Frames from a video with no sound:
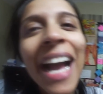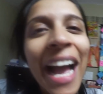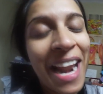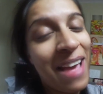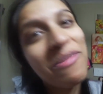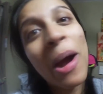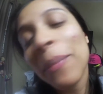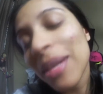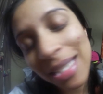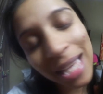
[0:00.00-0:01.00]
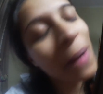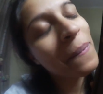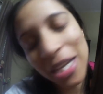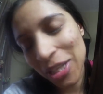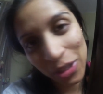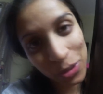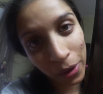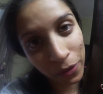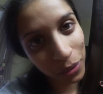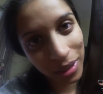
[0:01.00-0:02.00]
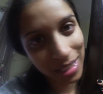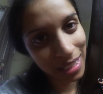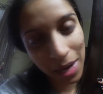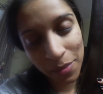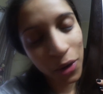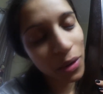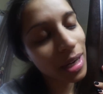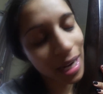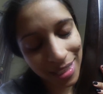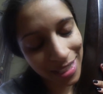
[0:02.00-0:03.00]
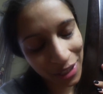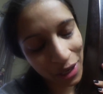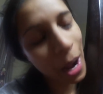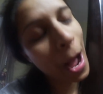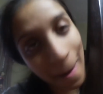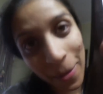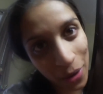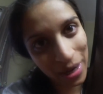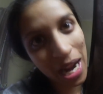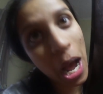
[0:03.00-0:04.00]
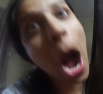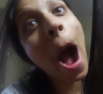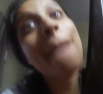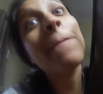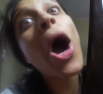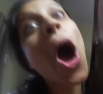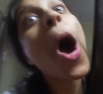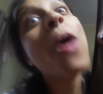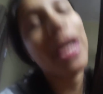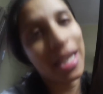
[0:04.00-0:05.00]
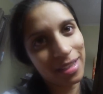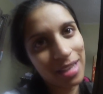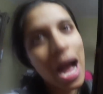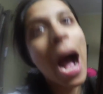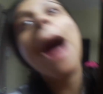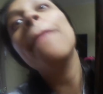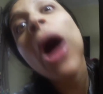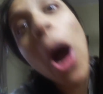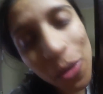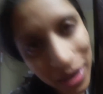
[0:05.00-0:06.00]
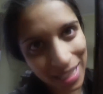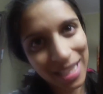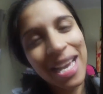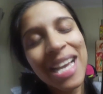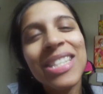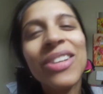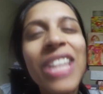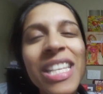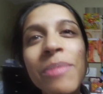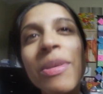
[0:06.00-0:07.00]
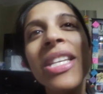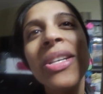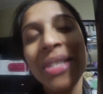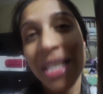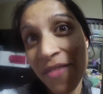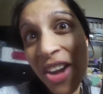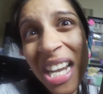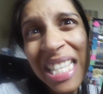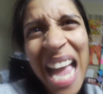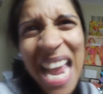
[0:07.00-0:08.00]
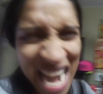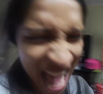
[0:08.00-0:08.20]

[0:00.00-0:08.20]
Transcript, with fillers: and I promise I'll make sure the 12th one doesn't come out next year. I'm on it. I'm on it. I'm on it. So that's the big news, and I'm very excited.